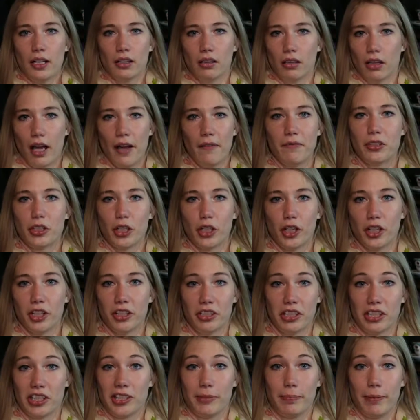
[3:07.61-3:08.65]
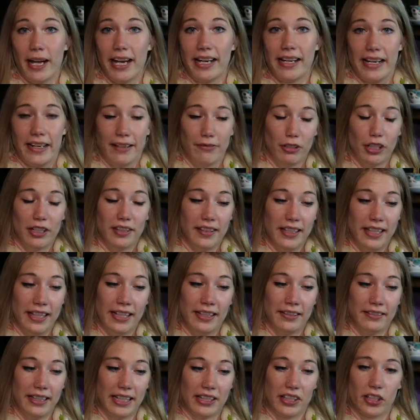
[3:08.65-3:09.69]
loves her despite
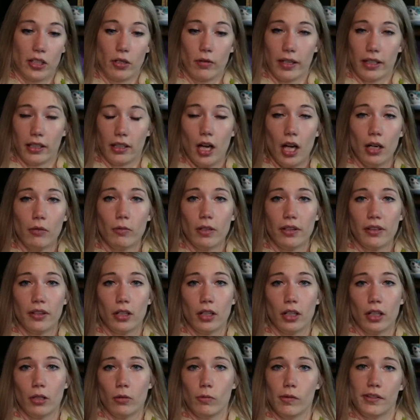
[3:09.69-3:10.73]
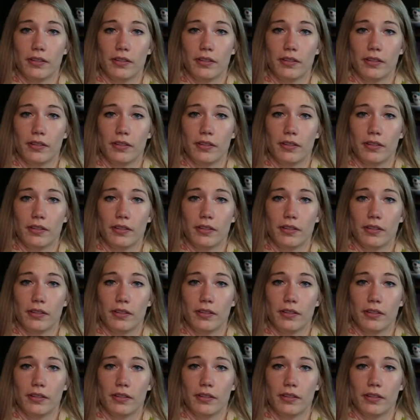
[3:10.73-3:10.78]
everything that's going on with her,